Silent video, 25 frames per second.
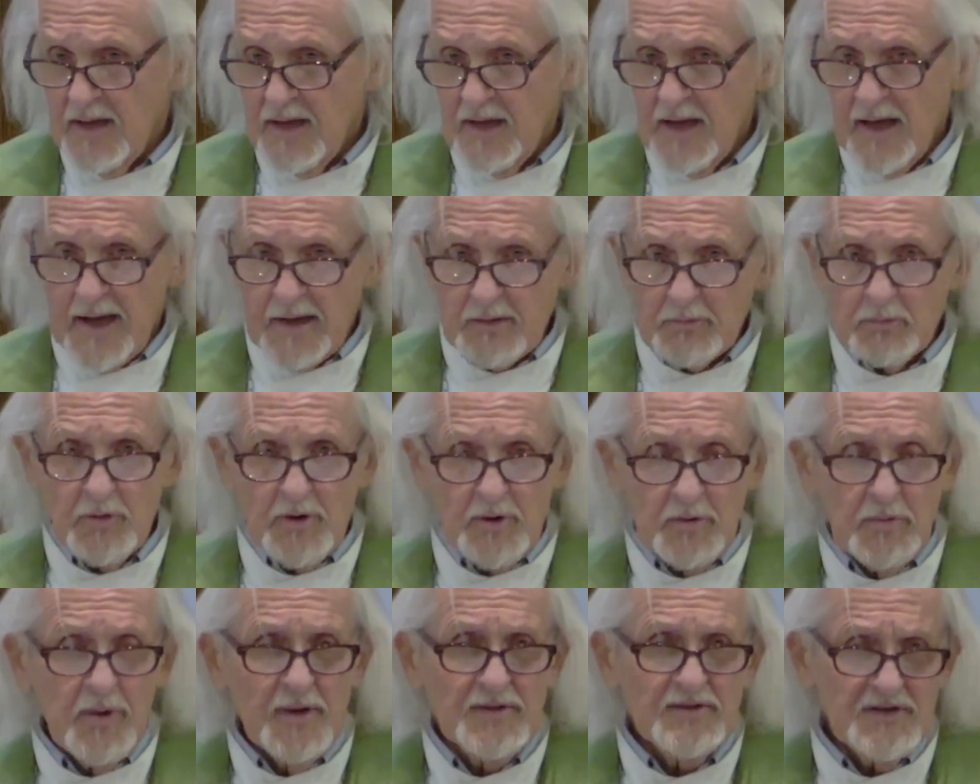And
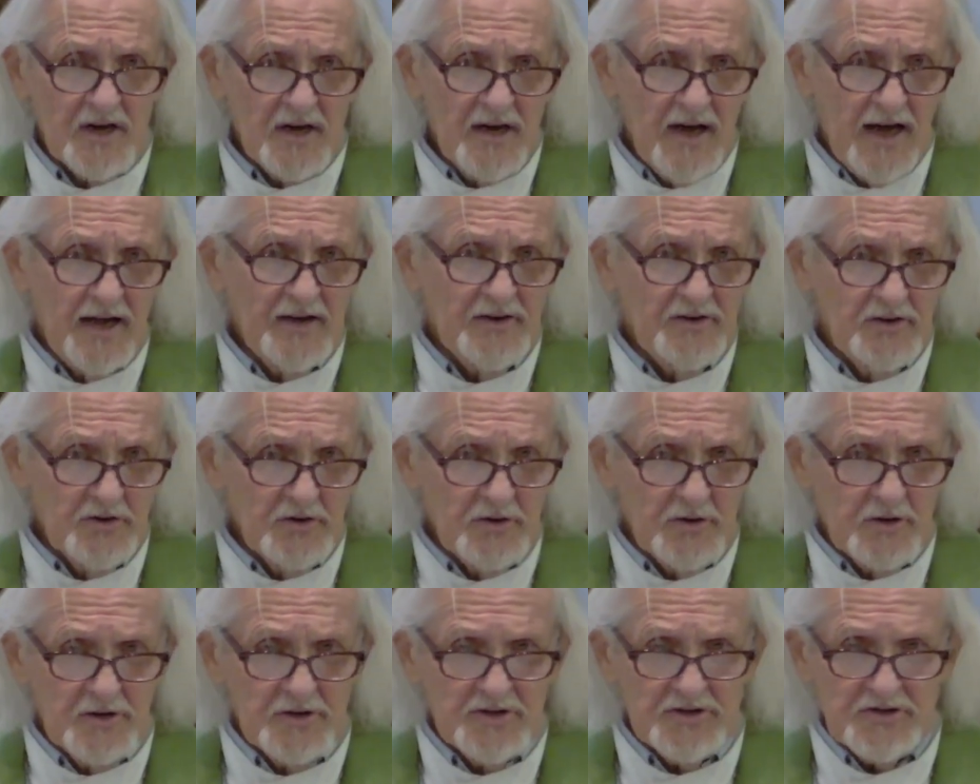we went to
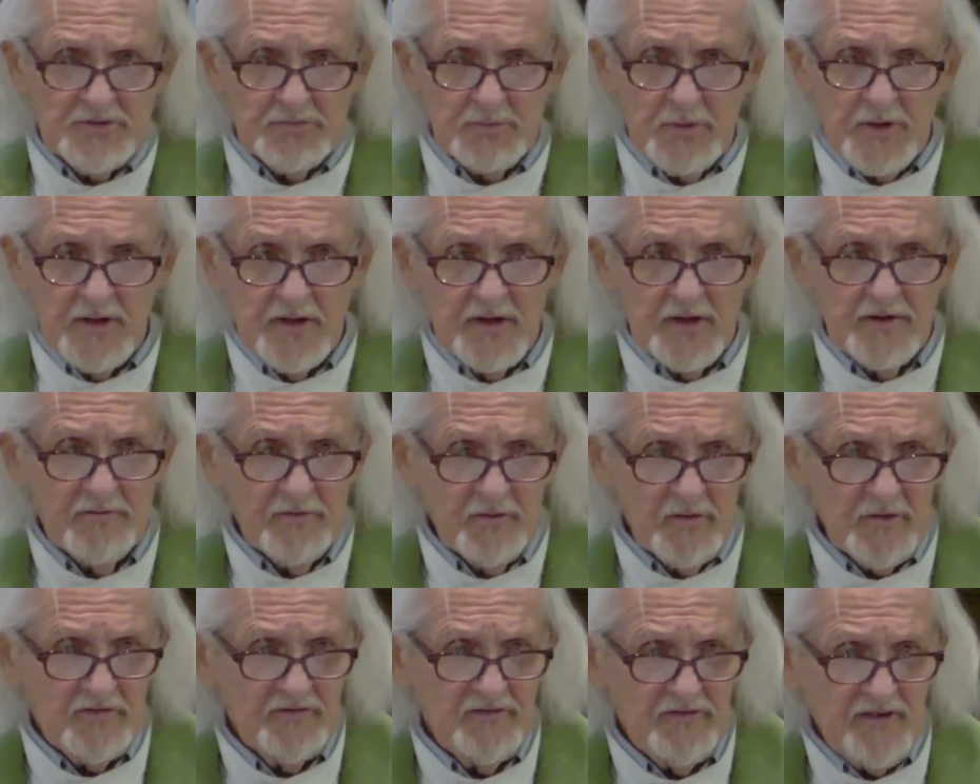Honduras. We lived
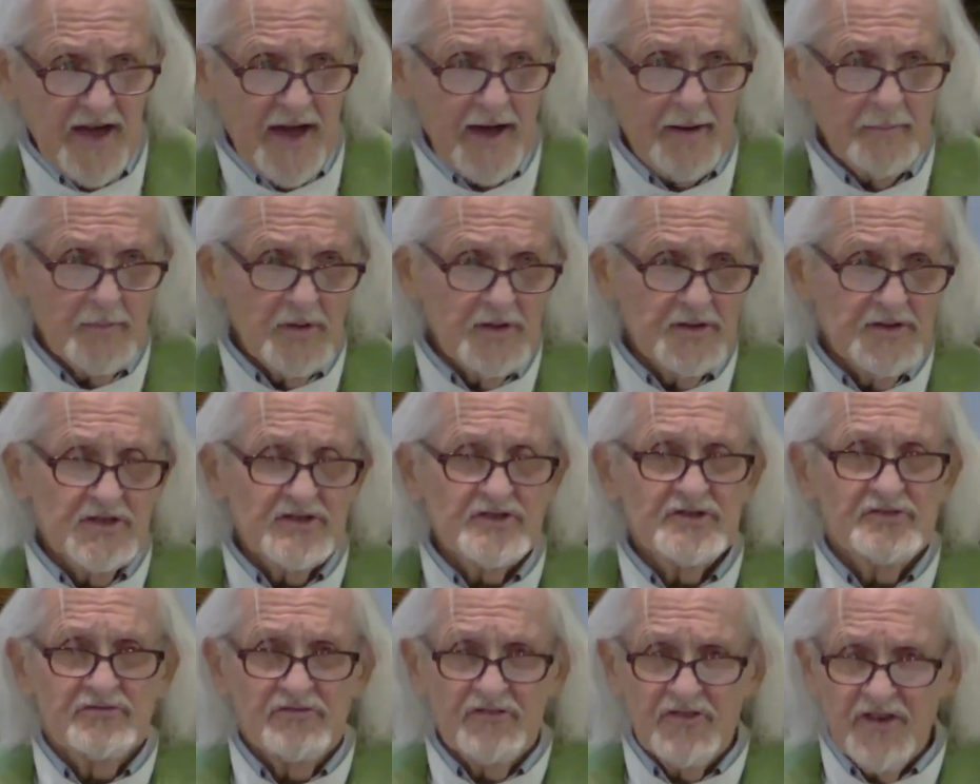with
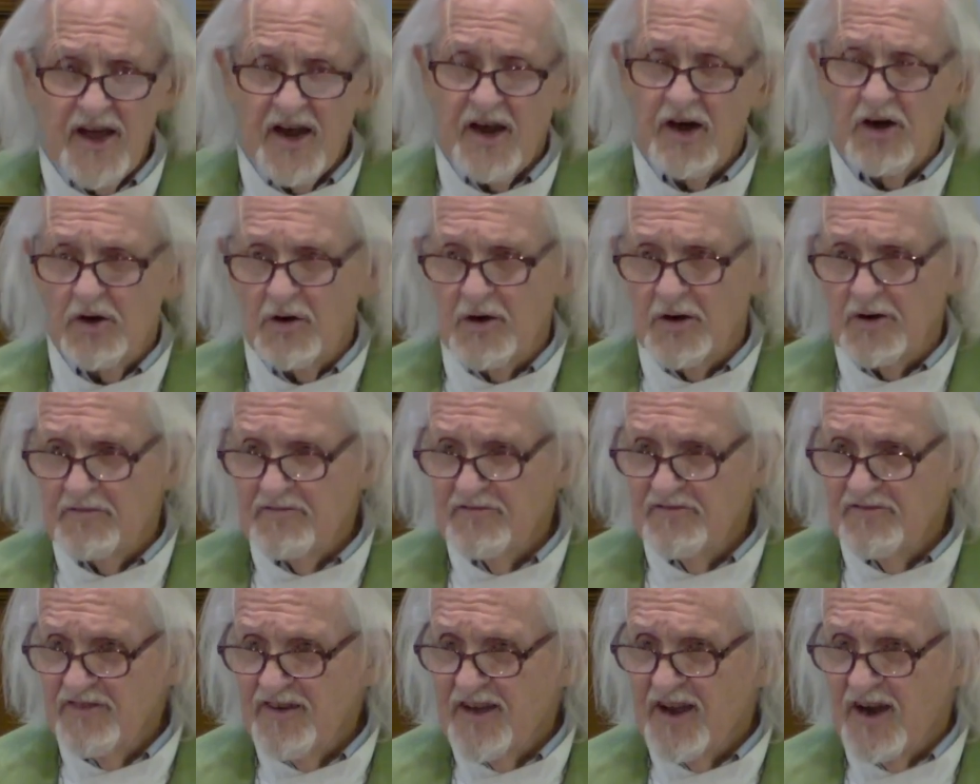families, very,
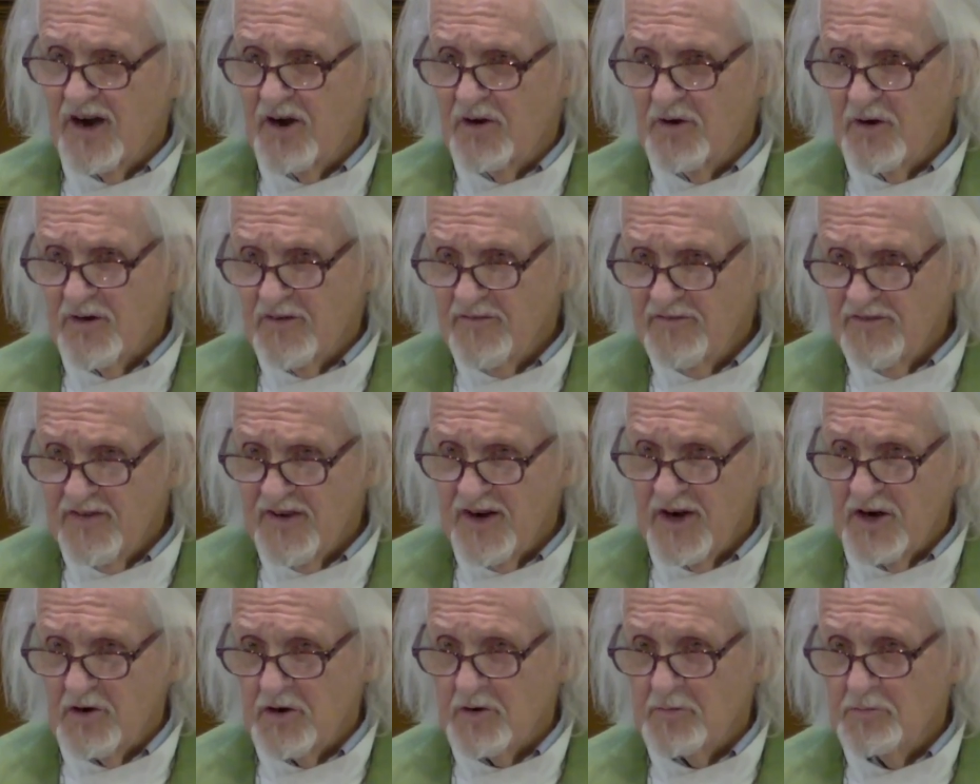very,
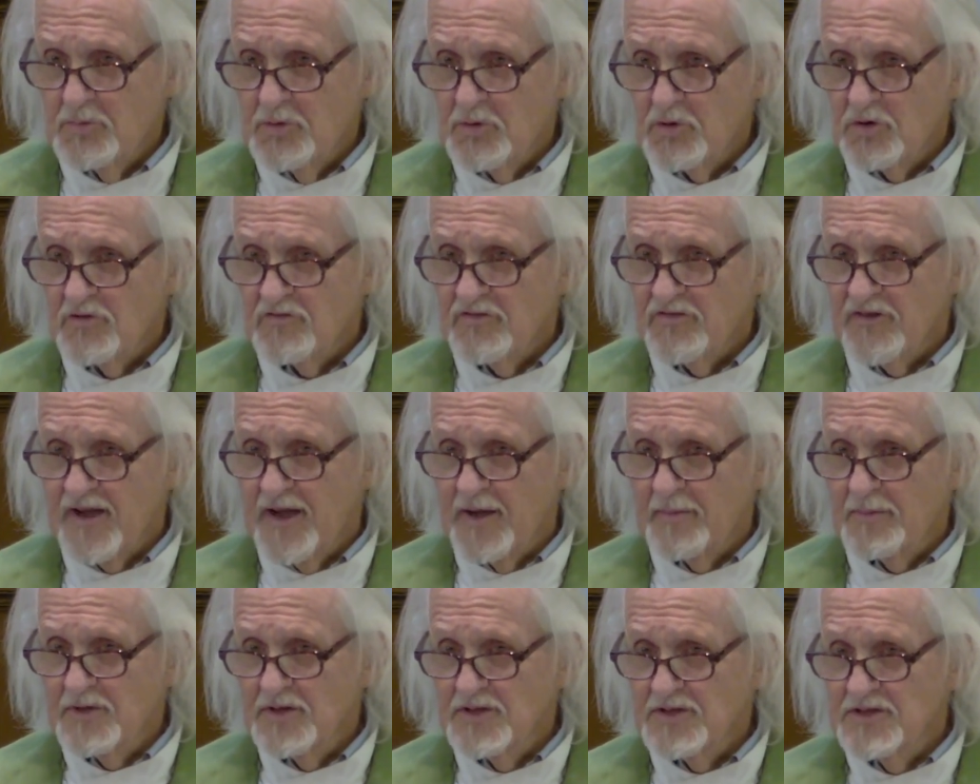very poor
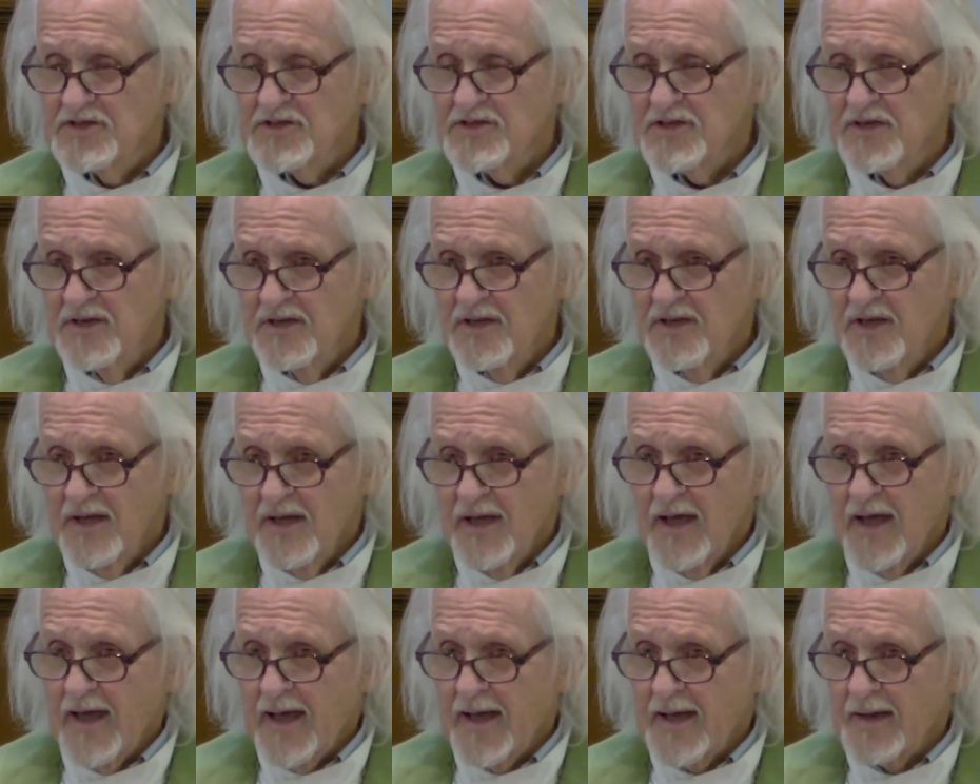families,
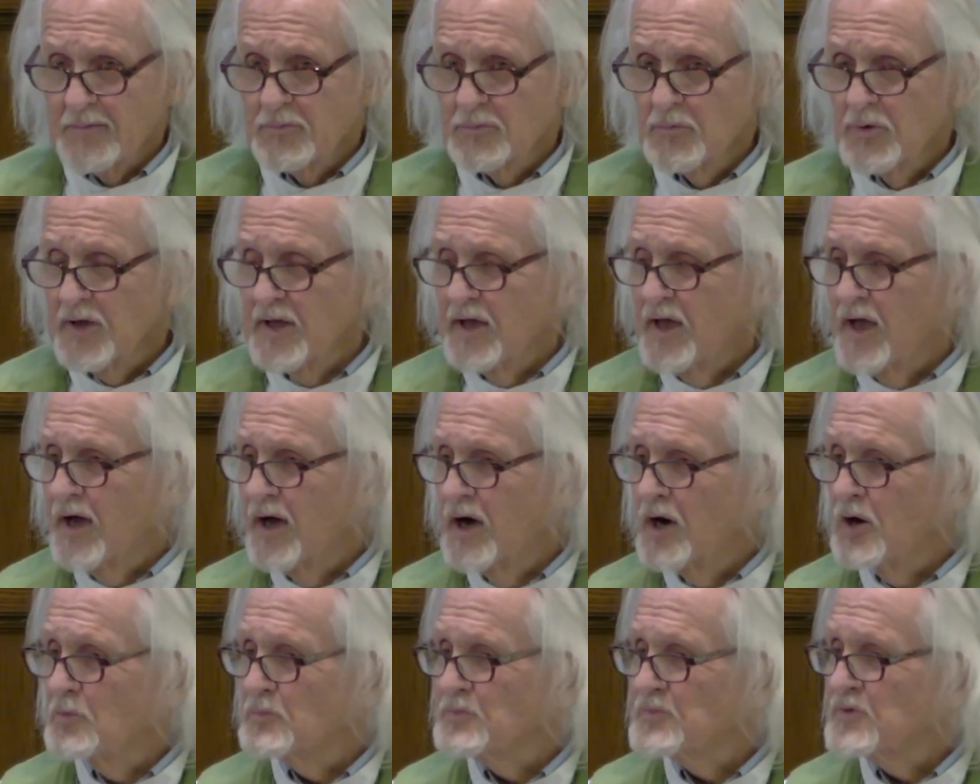and we
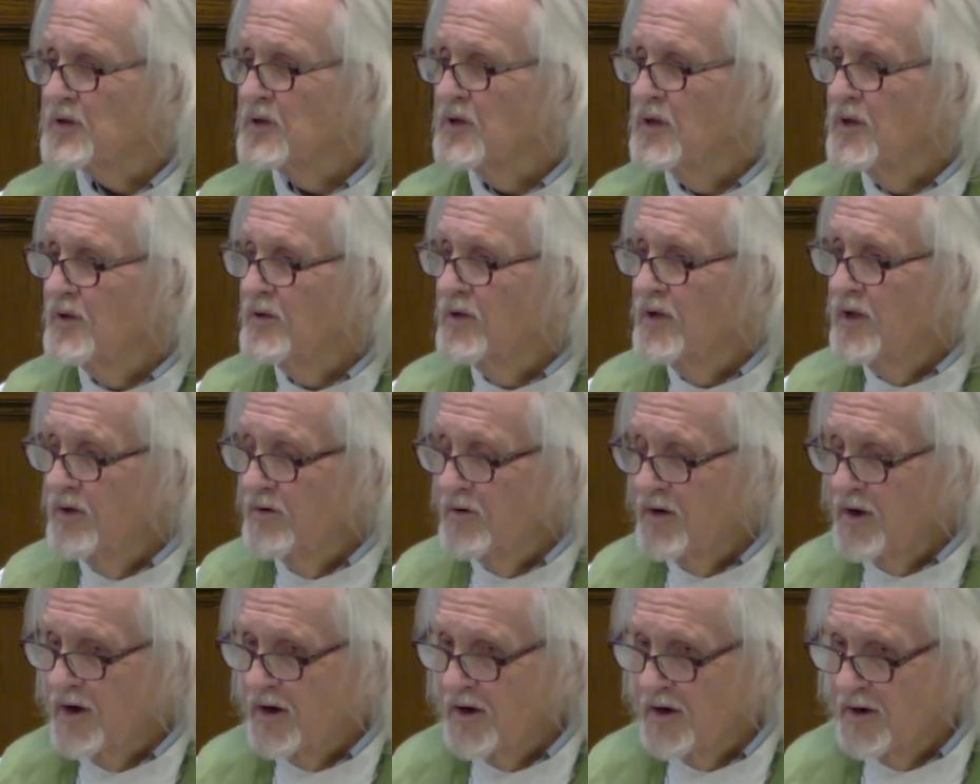helped
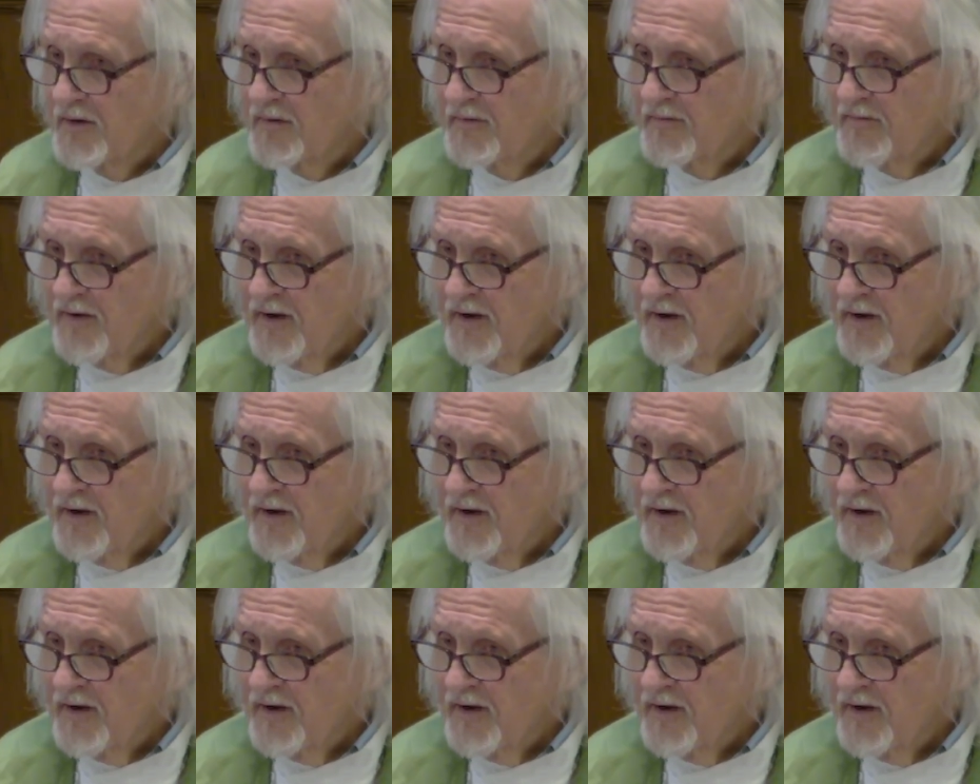build